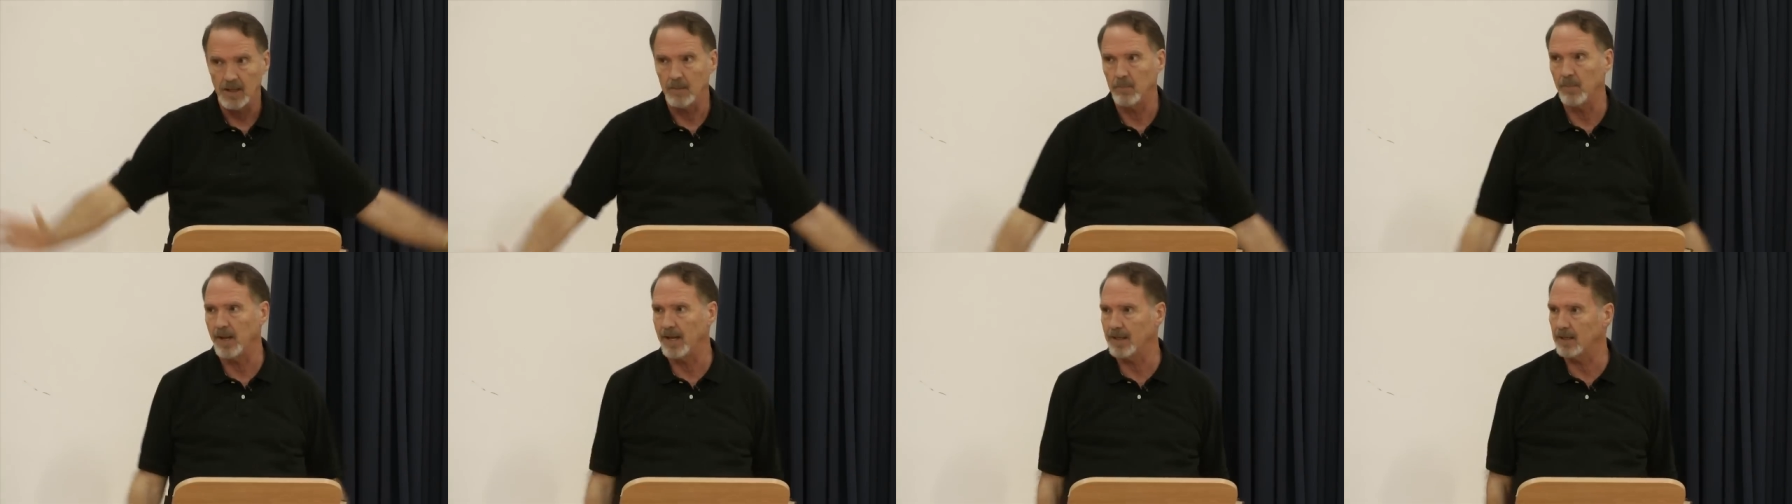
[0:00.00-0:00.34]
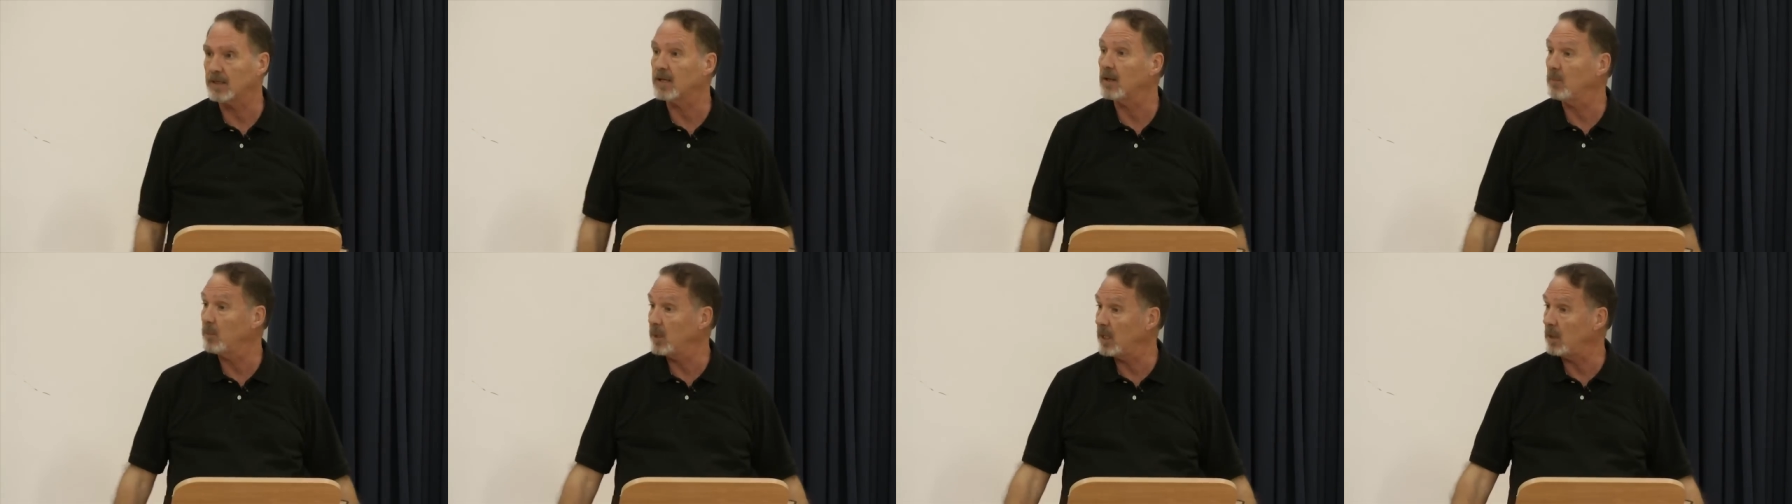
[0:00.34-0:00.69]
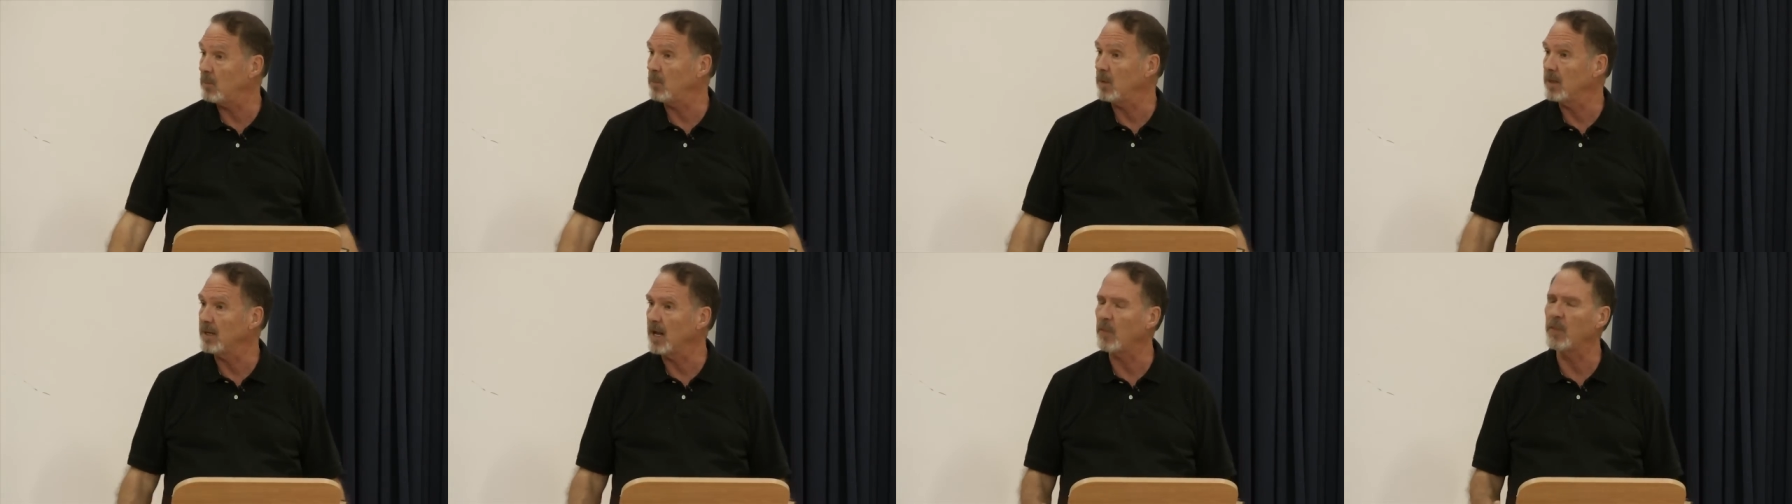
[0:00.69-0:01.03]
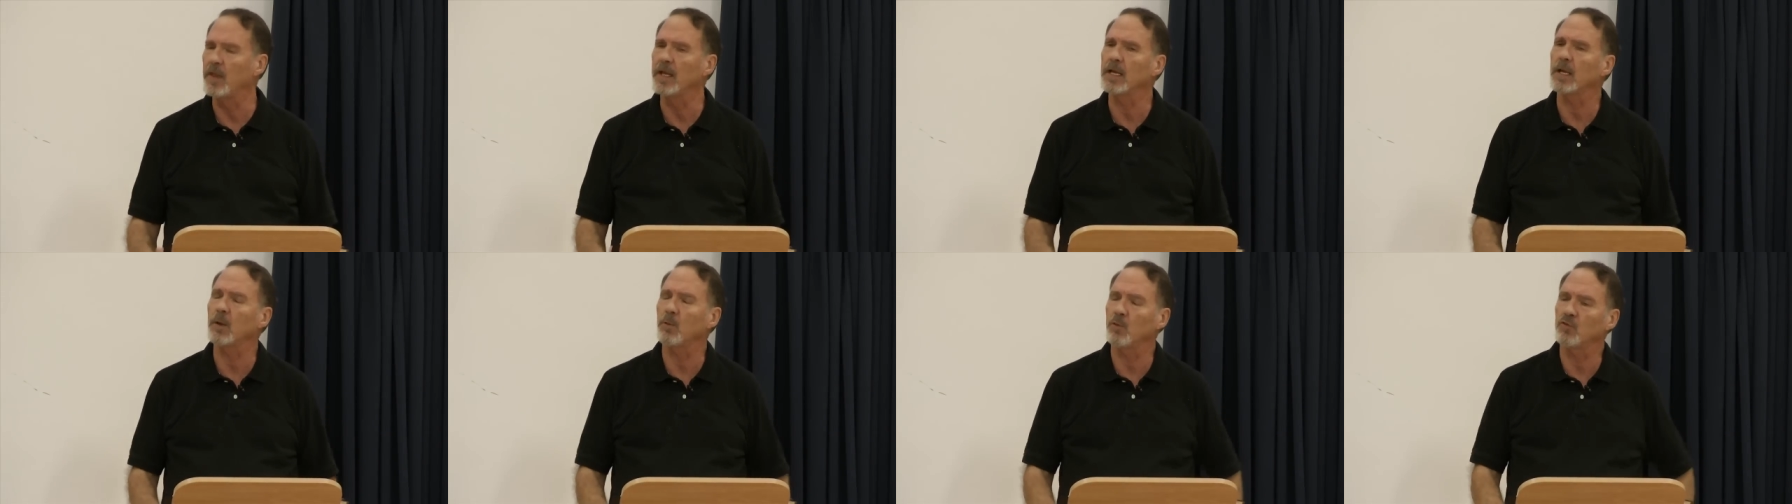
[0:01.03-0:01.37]
Made a commitment. I
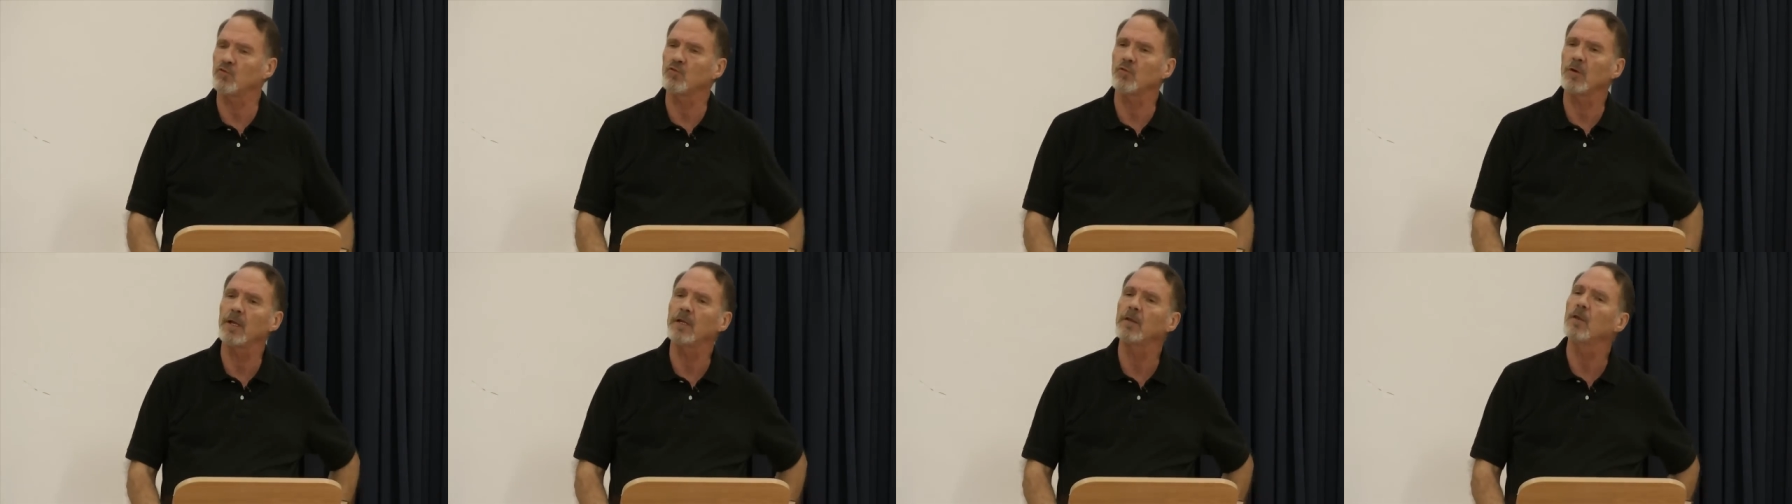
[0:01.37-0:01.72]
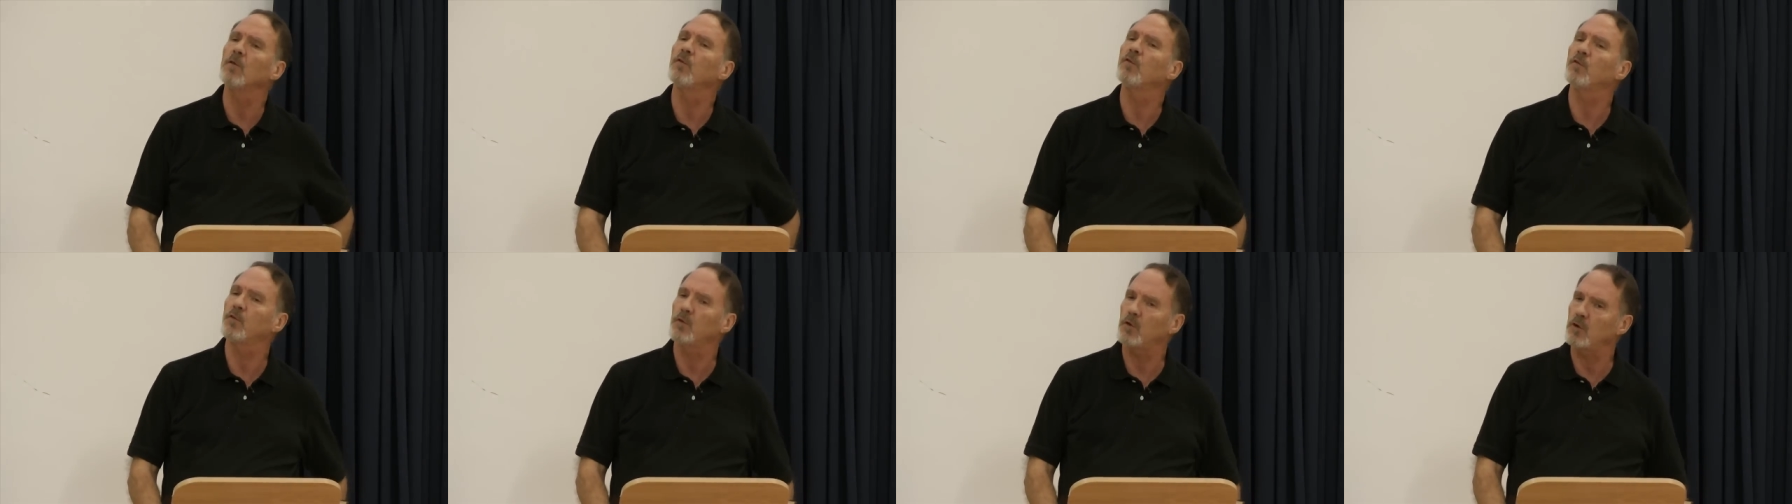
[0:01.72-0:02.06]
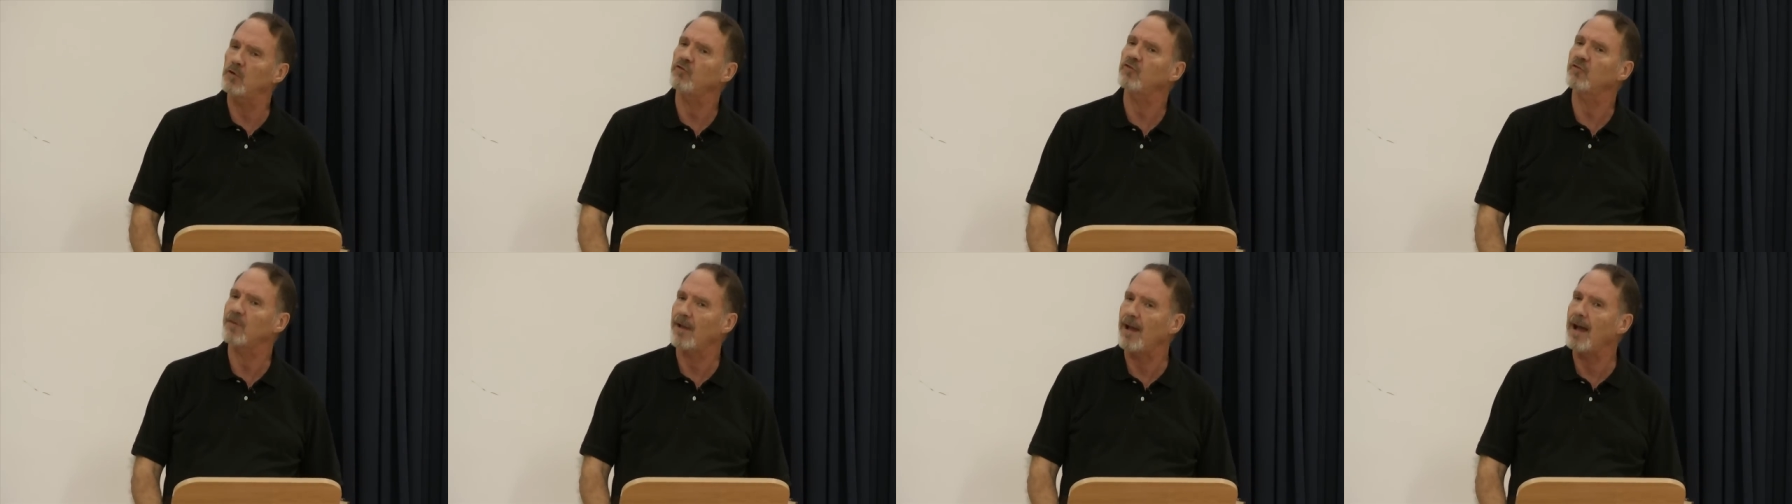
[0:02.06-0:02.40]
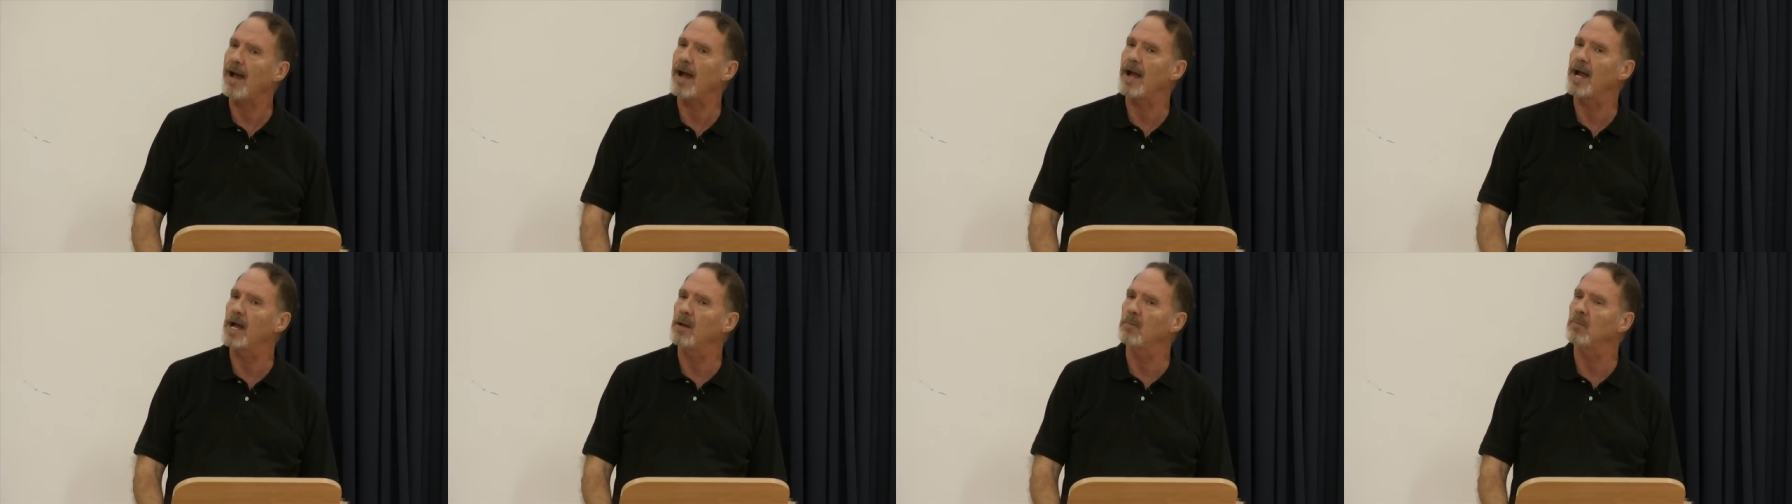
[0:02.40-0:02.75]
think it was really the first
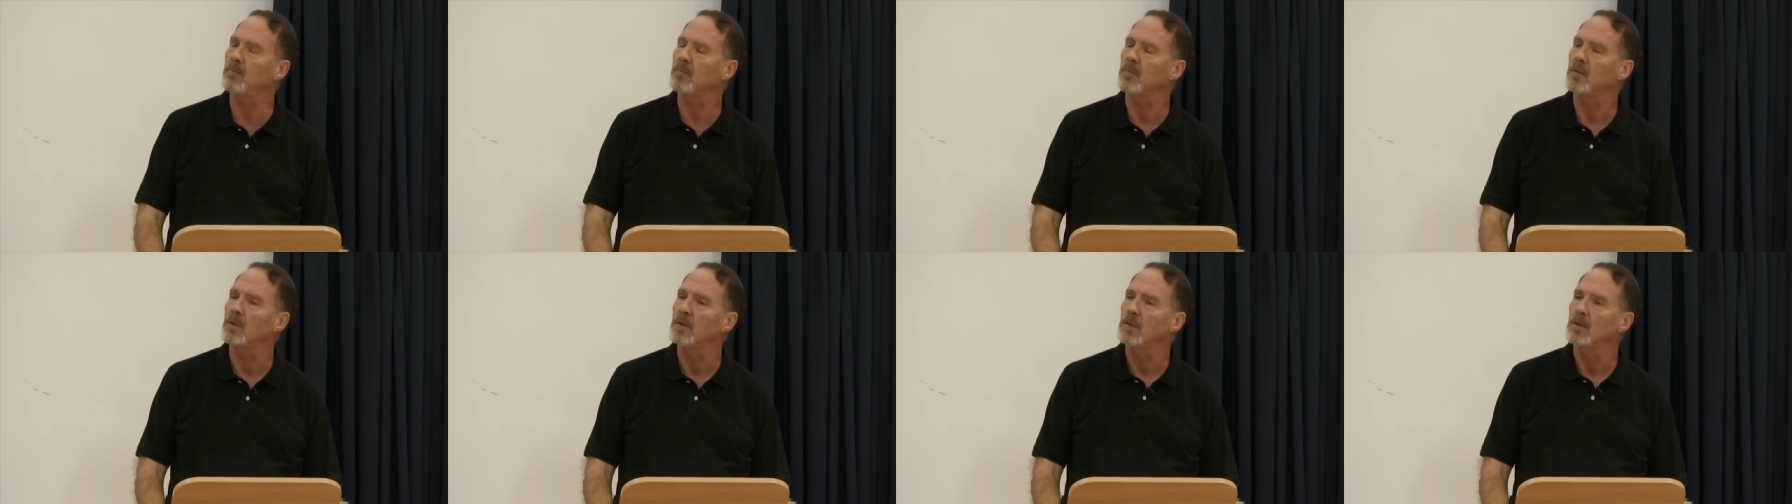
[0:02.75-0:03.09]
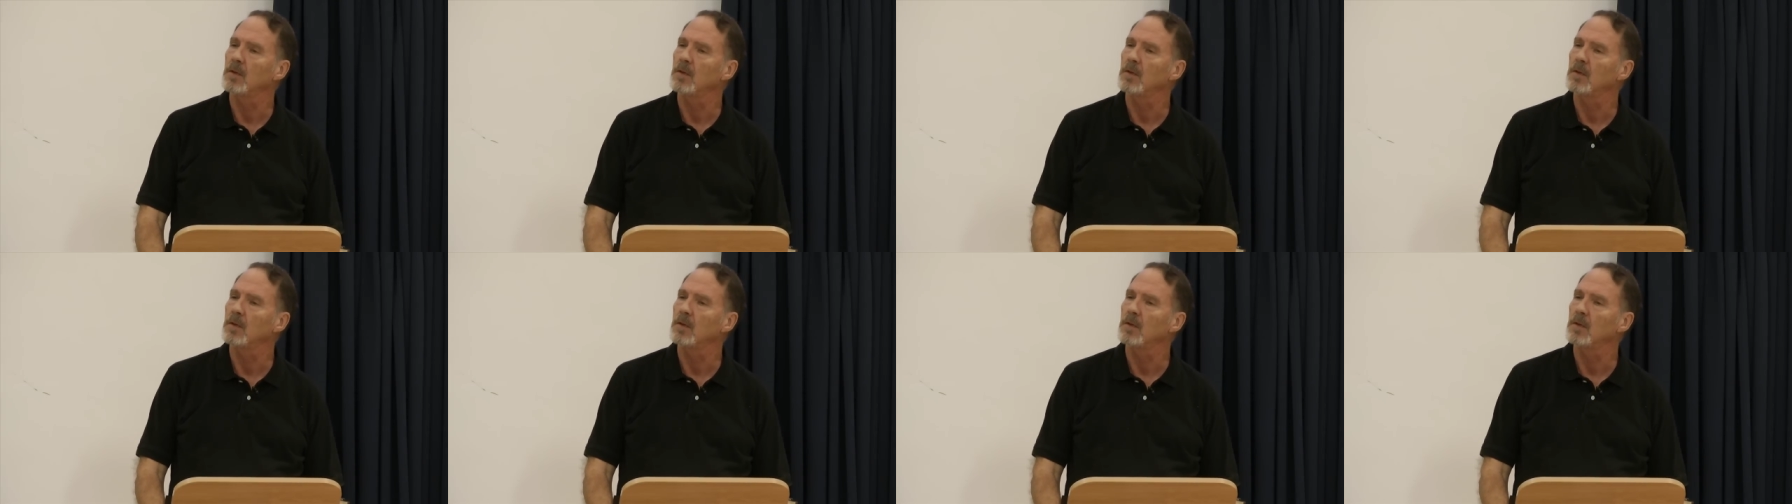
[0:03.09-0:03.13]
time